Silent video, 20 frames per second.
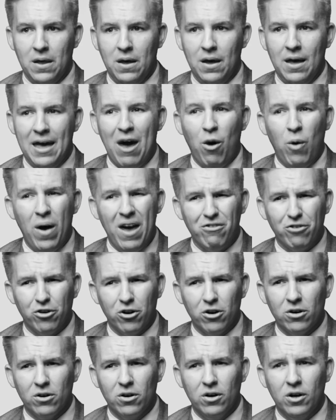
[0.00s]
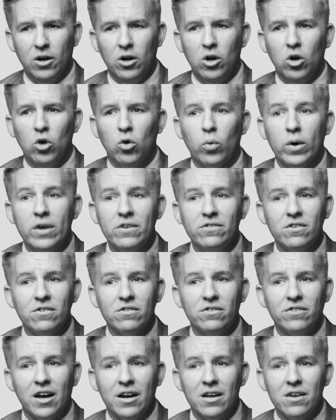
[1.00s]
However, recent
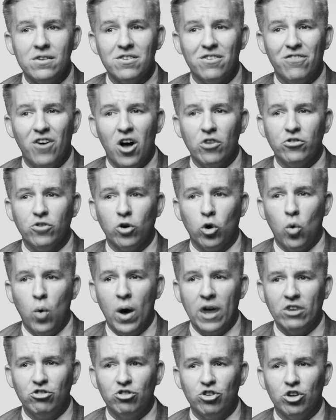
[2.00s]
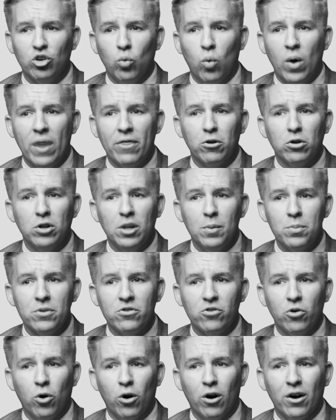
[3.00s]
studies have also questioned whether
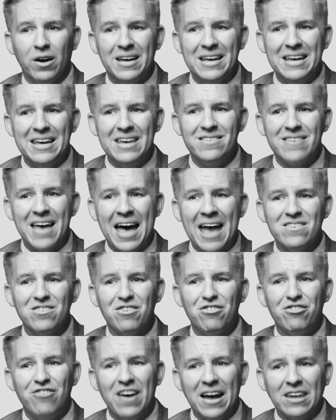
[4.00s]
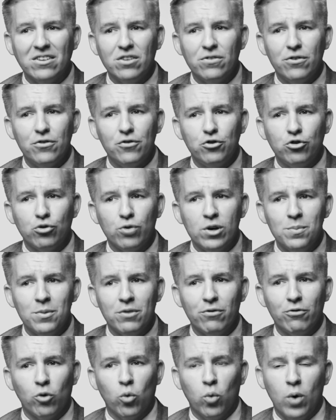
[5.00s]
Lipitor is as effective of a treatment
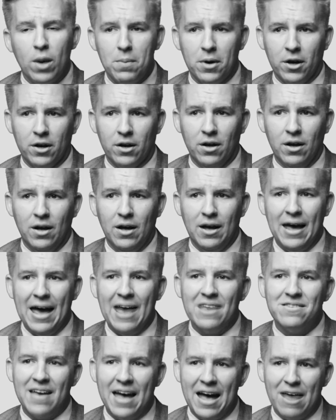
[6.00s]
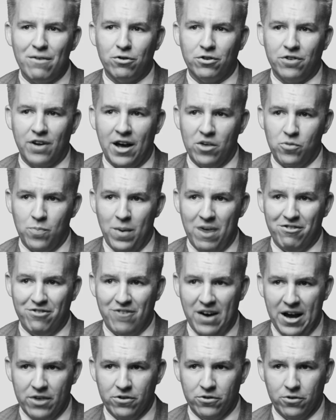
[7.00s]
for women as advertised by
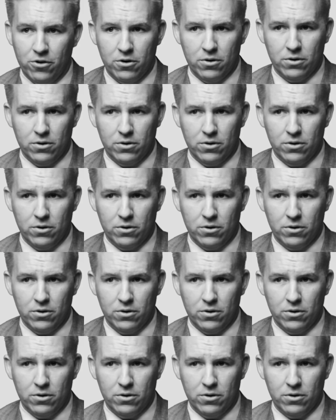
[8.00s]
Pfizer.